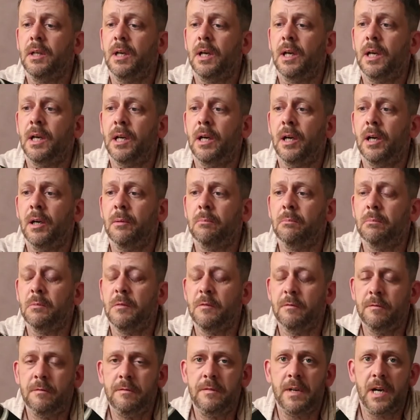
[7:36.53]

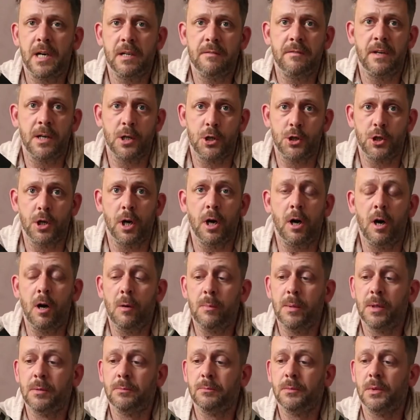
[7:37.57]
Very, very
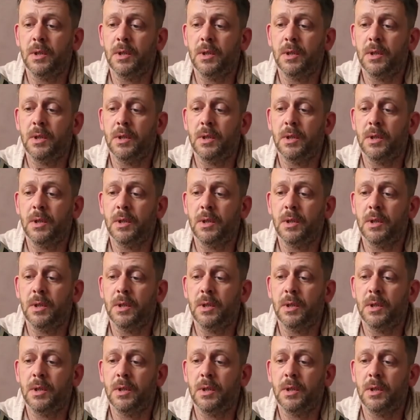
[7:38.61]
sharp